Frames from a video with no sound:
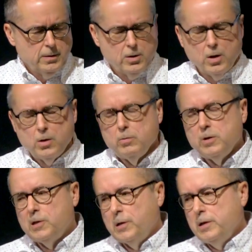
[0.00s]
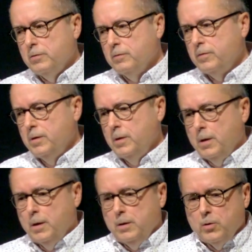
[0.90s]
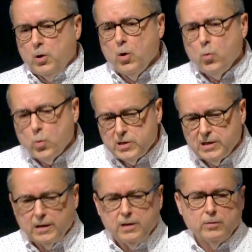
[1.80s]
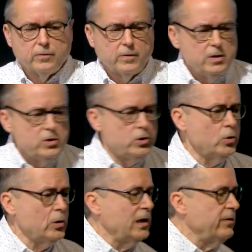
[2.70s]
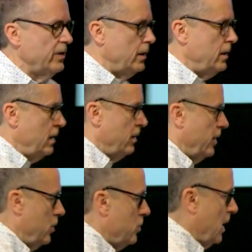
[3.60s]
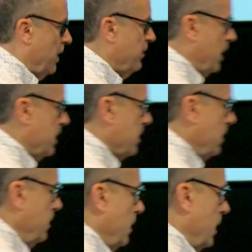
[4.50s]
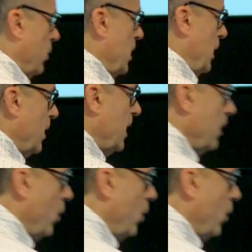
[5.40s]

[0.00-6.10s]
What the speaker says: Know where you live. Know where you live. You're living in the New Covenant. And when you look at